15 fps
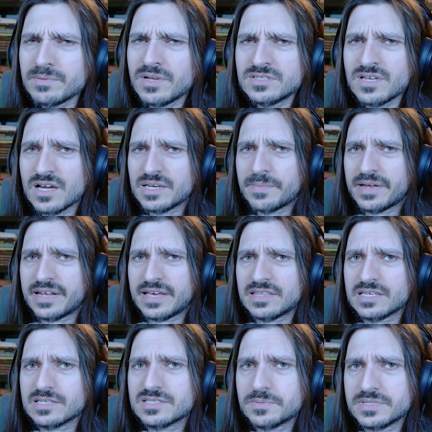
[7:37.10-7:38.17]
not talking about anything
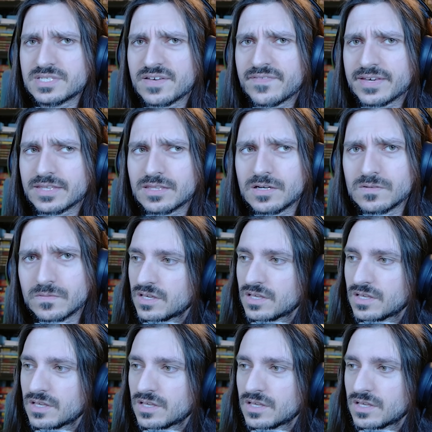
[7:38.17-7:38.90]
in specific though.